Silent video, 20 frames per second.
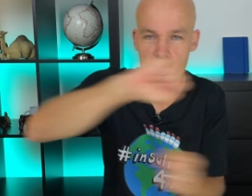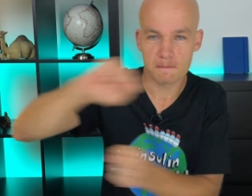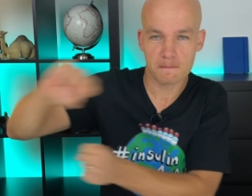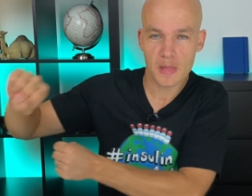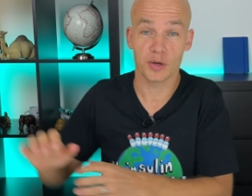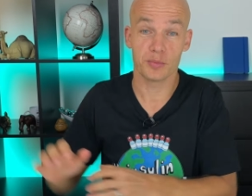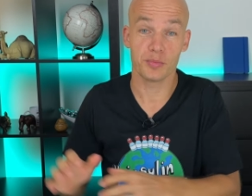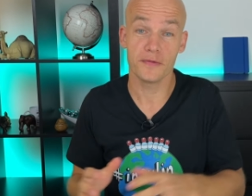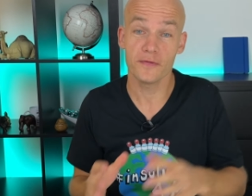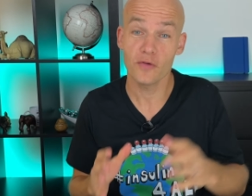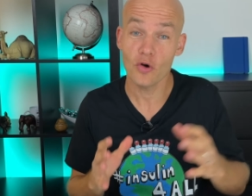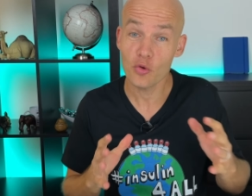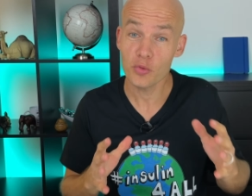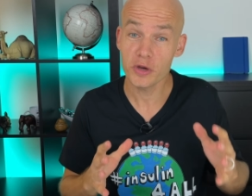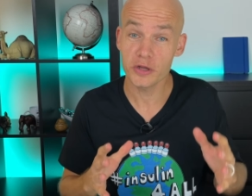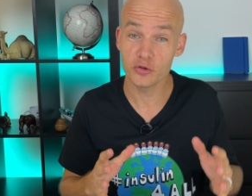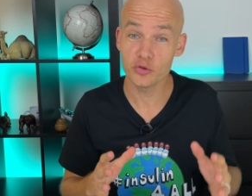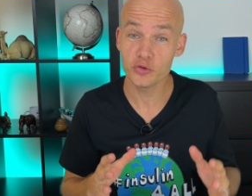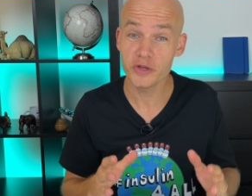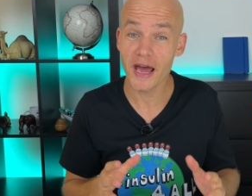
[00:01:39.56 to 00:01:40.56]
But before we
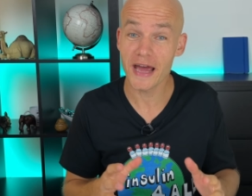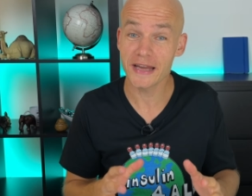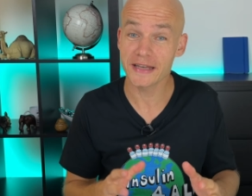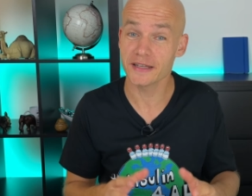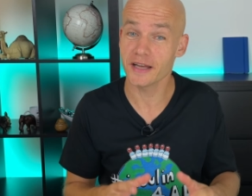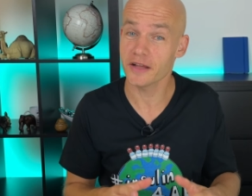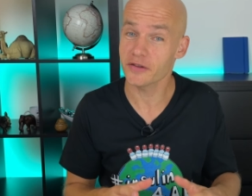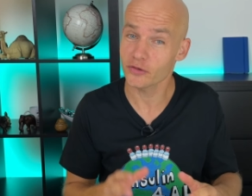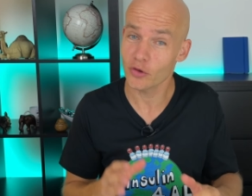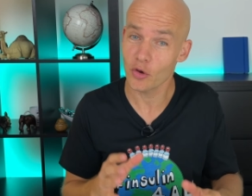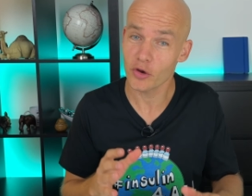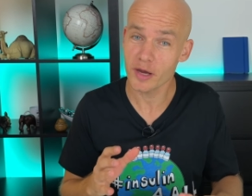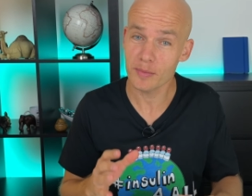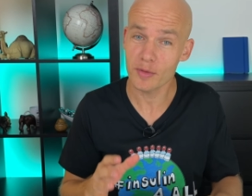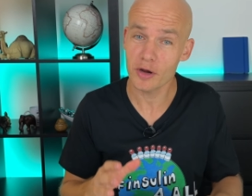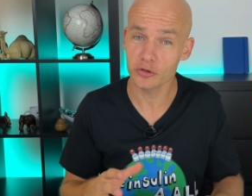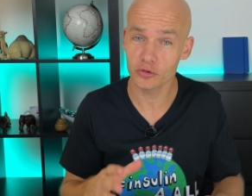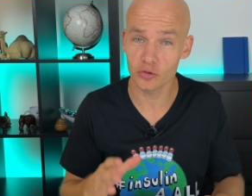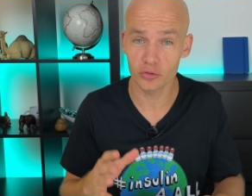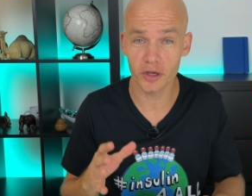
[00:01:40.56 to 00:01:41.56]
do that, let's talk
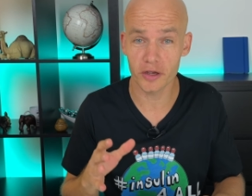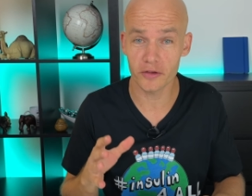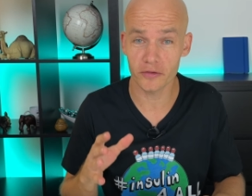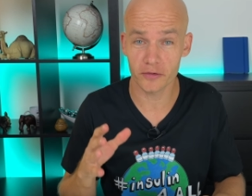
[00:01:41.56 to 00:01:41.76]
about today's